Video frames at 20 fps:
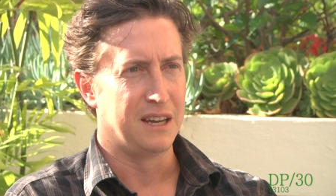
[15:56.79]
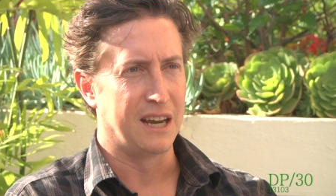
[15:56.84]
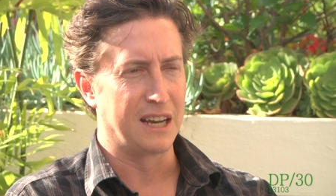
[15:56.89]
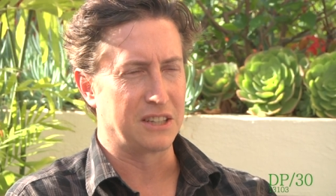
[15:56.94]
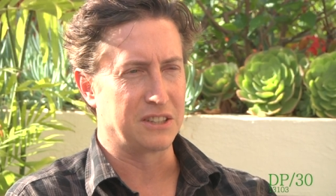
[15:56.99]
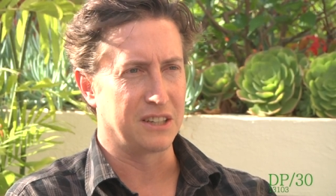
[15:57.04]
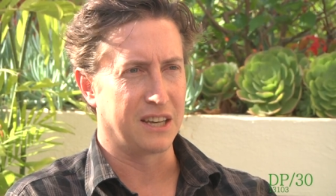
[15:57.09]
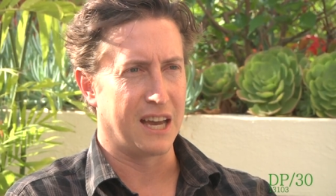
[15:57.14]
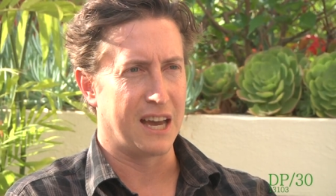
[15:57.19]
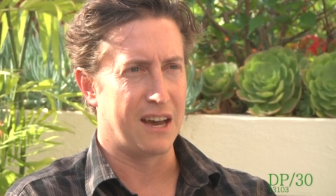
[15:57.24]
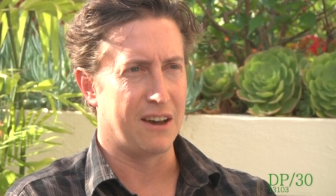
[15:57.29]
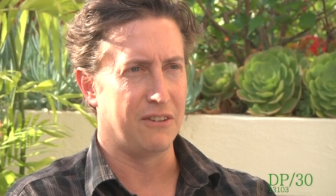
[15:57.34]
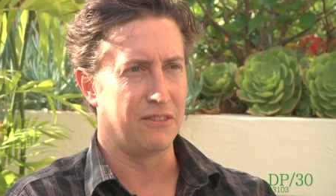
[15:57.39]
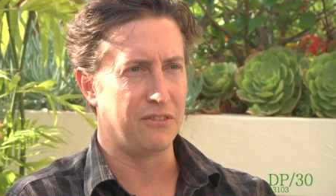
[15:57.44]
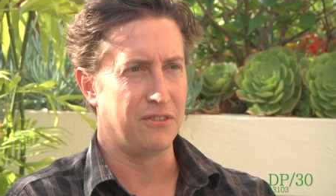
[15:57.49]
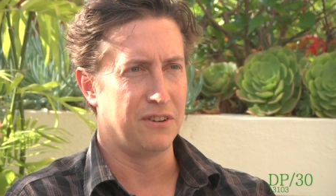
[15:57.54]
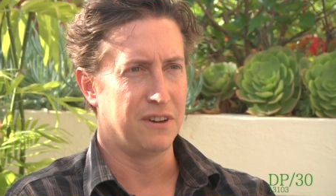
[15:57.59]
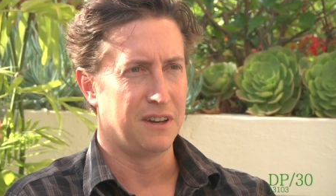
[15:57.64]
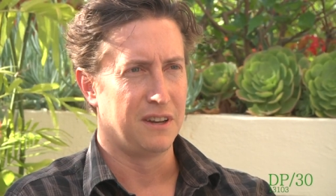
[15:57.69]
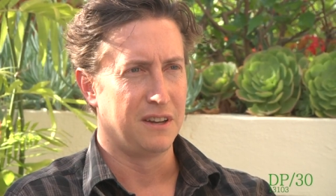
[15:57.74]
actually
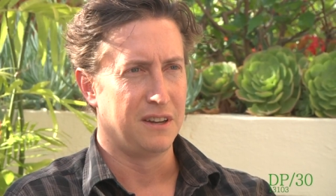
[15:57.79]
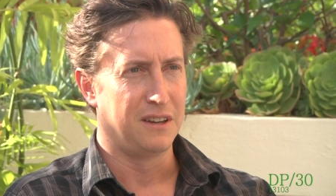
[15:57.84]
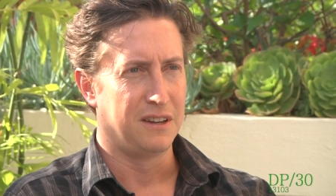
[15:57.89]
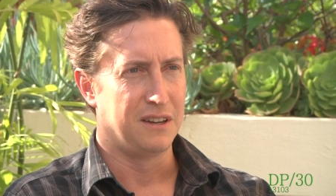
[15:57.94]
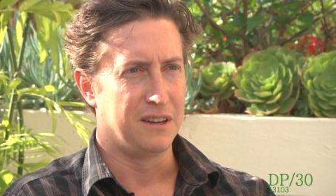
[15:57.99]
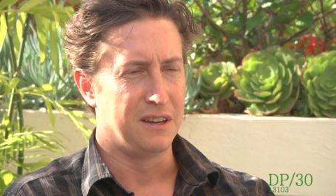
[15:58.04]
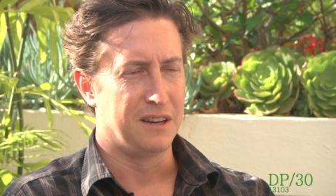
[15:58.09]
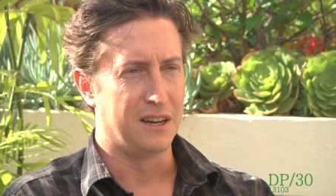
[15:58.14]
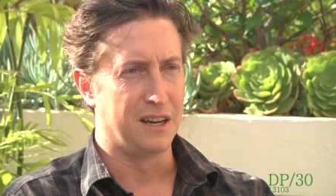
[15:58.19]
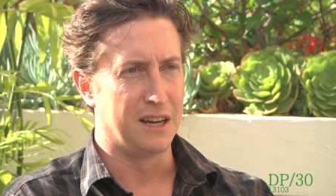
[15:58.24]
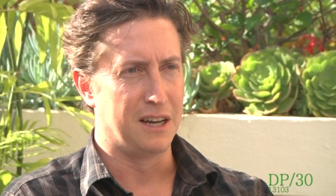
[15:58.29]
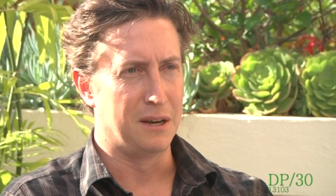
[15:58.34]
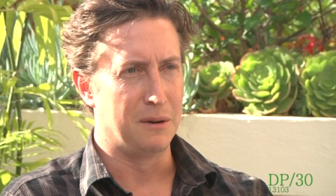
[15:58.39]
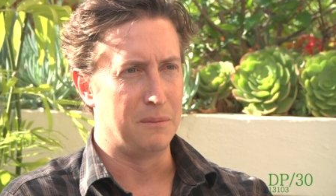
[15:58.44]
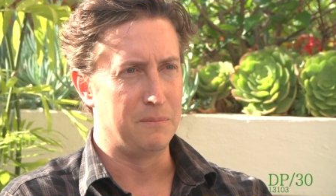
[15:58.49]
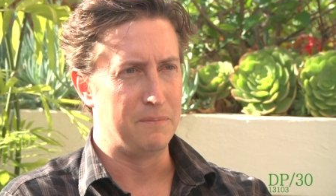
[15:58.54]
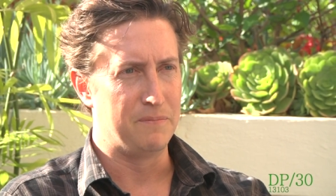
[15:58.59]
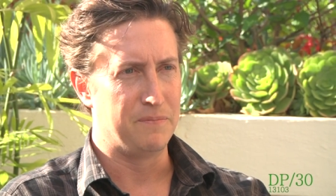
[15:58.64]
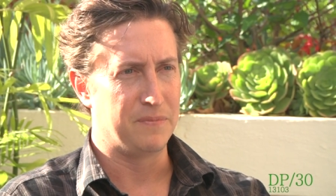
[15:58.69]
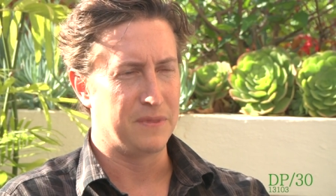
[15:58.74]
have
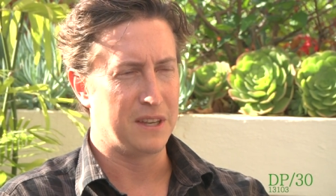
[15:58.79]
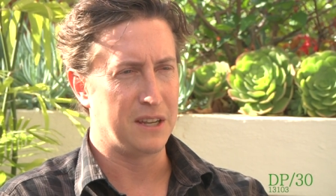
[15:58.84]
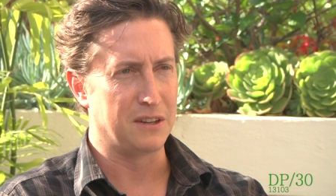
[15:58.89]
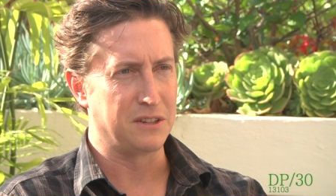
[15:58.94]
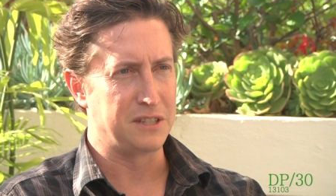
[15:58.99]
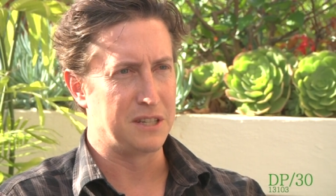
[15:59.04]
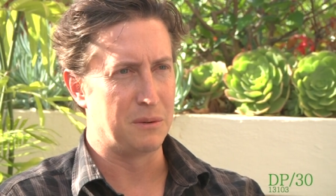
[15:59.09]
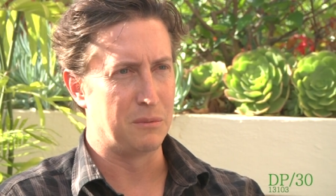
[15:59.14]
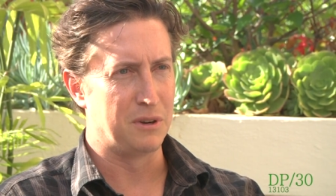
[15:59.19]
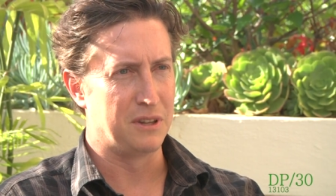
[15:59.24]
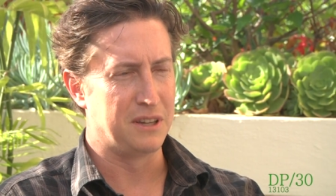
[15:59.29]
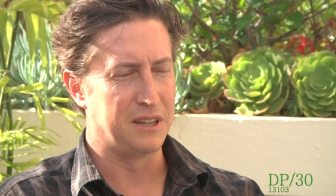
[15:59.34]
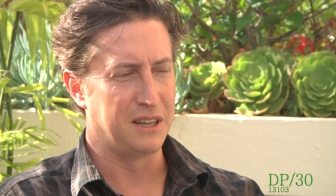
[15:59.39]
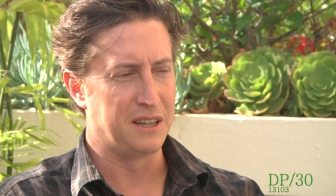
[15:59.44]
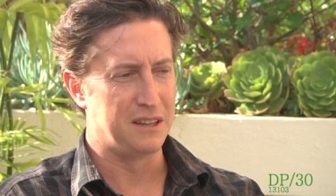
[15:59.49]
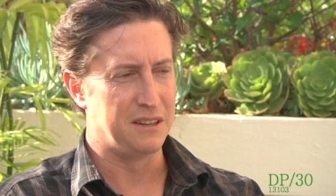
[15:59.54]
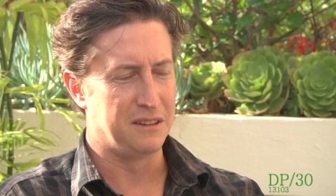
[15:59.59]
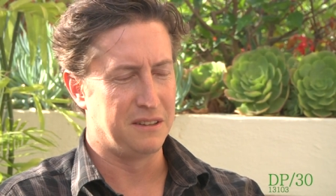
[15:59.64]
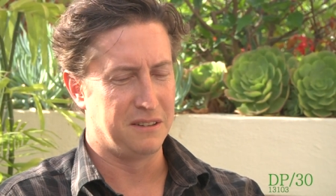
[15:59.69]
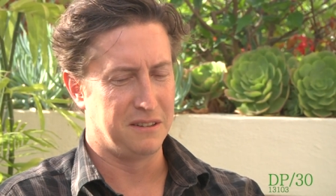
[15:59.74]
um, you know, someone
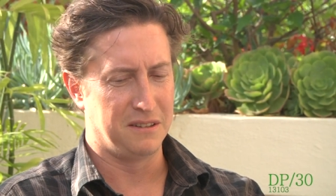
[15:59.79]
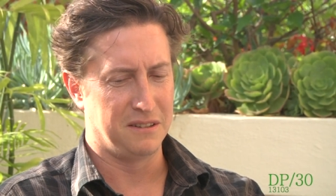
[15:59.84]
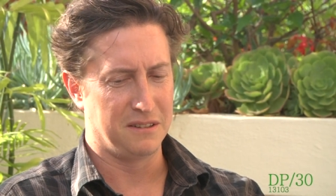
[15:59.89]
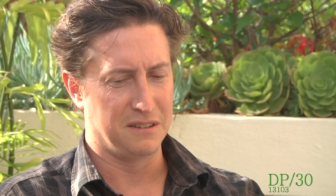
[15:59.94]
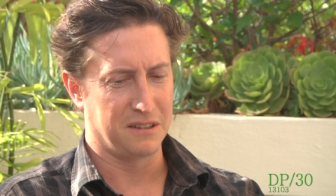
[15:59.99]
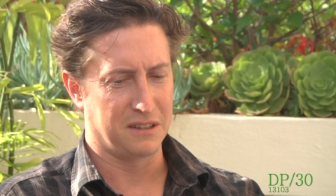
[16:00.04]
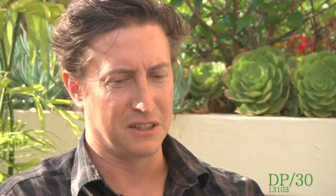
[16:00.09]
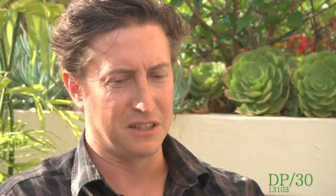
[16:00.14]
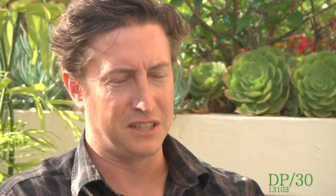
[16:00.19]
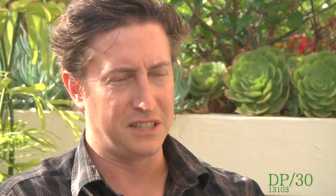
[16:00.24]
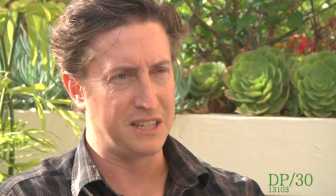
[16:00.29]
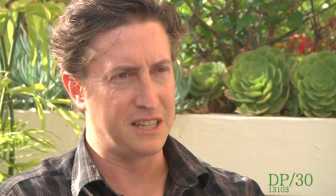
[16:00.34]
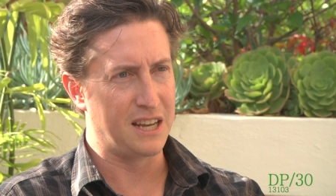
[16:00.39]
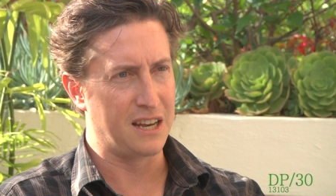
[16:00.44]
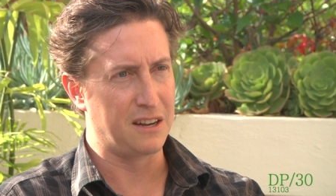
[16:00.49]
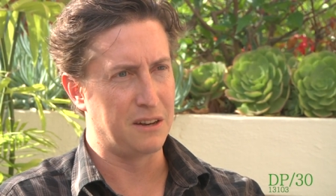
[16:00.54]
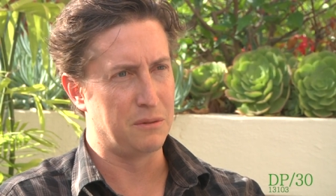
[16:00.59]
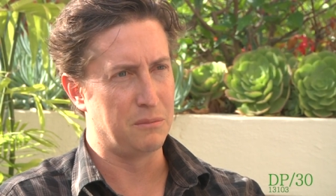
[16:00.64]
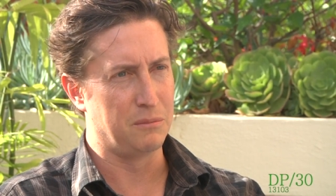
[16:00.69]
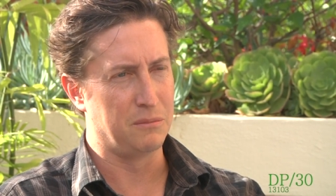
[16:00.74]
that could sit
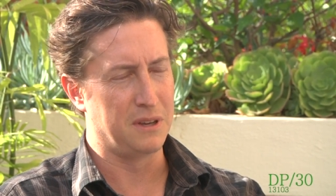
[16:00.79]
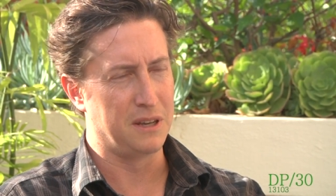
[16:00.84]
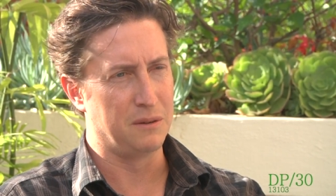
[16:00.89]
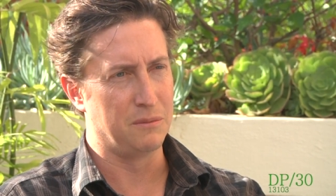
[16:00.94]
down and,